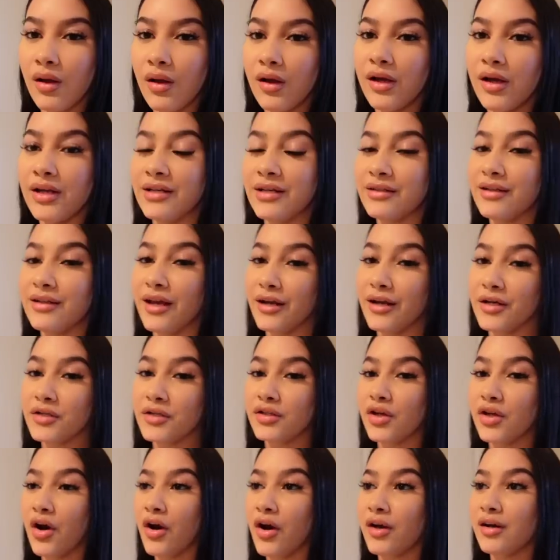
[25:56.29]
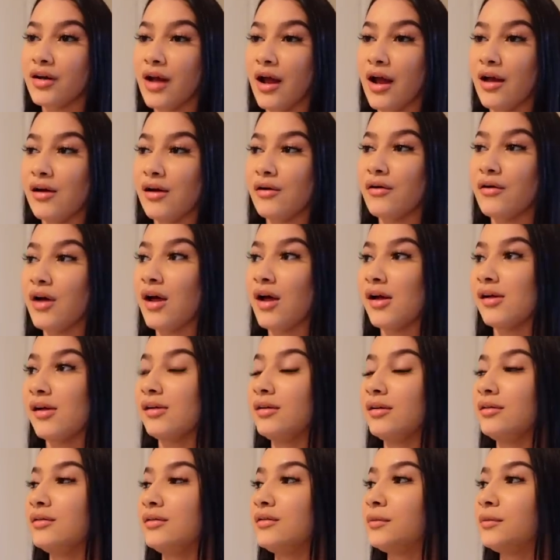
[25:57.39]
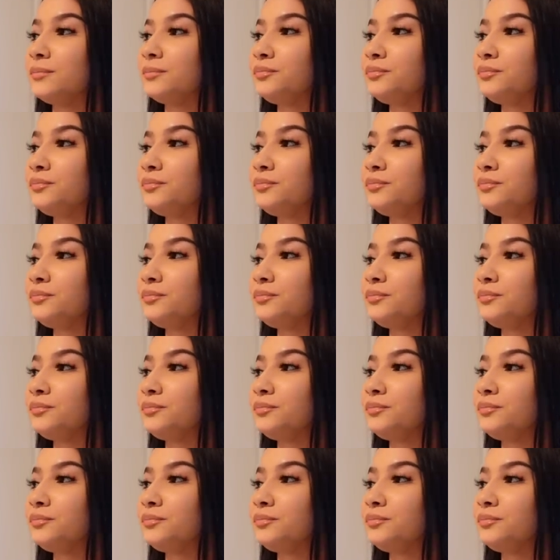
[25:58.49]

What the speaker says: It is getting dark now, and